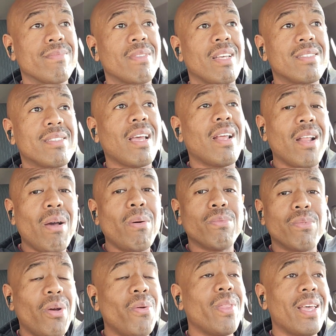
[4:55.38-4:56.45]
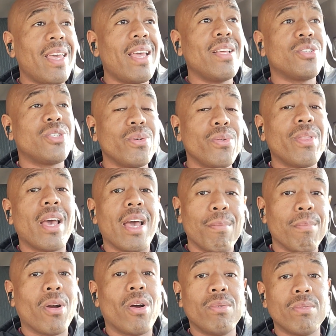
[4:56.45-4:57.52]
Say no. No, they can't do that,
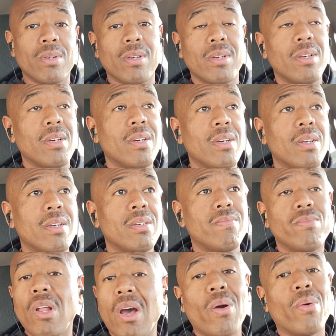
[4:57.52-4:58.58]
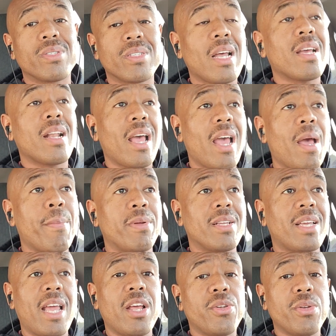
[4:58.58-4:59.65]
bro. No, it's not going to happen.
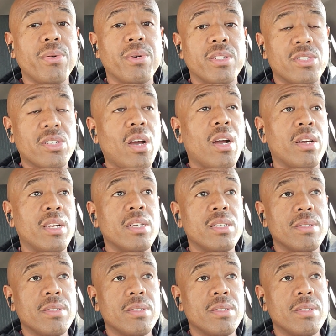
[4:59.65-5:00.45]
Can't do it. Sorry.